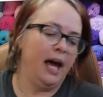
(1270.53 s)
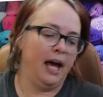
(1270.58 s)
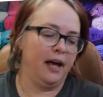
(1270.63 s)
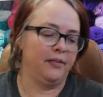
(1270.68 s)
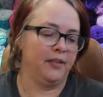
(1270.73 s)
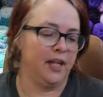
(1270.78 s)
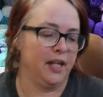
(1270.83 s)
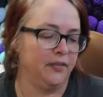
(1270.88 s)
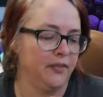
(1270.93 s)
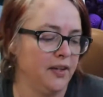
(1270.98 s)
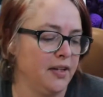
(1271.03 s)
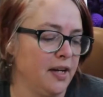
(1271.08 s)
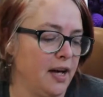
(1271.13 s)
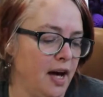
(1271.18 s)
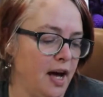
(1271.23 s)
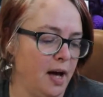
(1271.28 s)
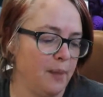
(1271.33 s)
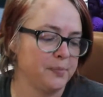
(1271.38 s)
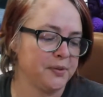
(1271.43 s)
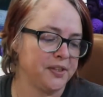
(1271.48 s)
then
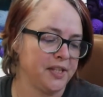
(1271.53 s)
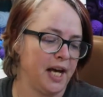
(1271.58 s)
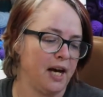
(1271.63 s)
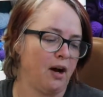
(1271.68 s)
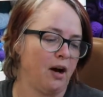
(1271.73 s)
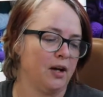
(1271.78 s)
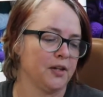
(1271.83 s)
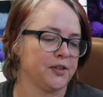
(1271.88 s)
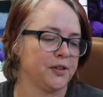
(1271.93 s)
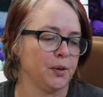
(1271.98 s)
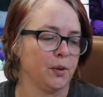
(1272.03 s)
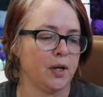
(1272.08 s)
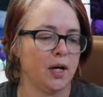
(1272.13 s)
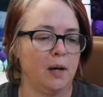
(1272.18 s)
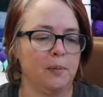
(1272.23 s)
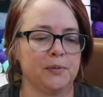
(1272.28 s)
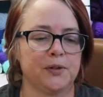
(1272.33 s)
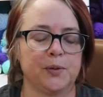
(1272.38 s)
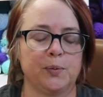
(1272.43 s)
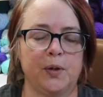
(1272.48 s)
the set also
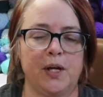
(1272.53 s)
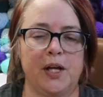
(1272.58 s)
comes